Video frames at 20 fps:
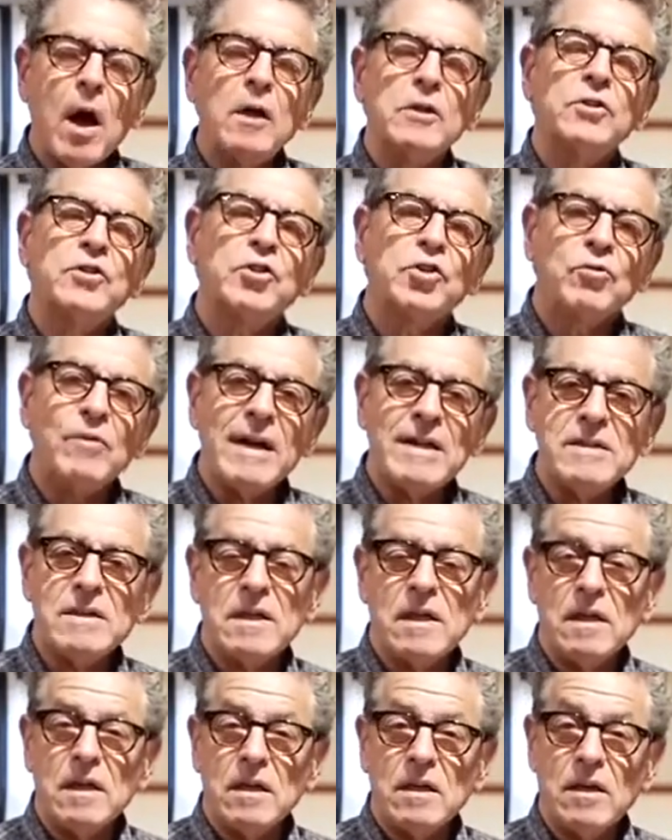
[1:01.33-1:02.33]

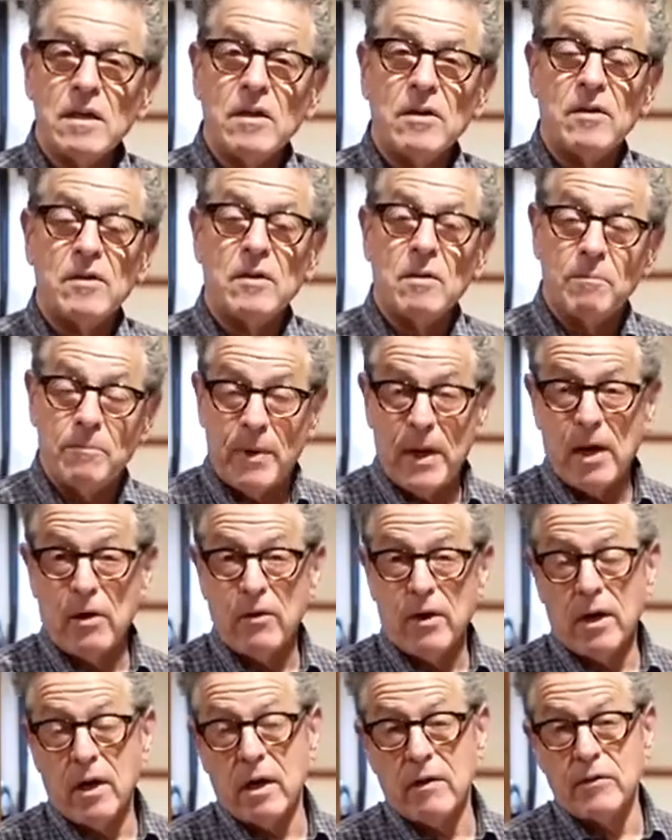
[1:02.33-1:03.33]
stressing the
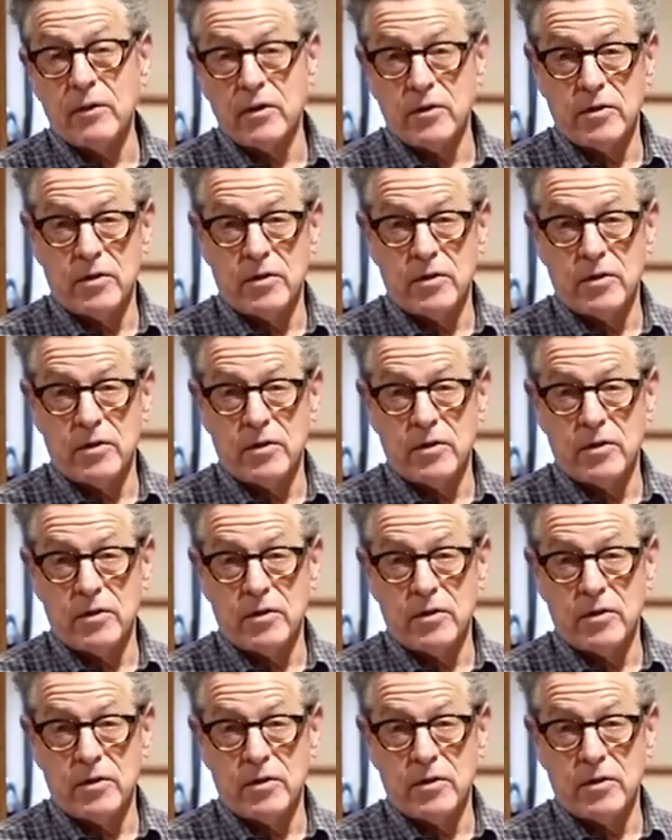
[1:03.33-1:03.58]
bearing of your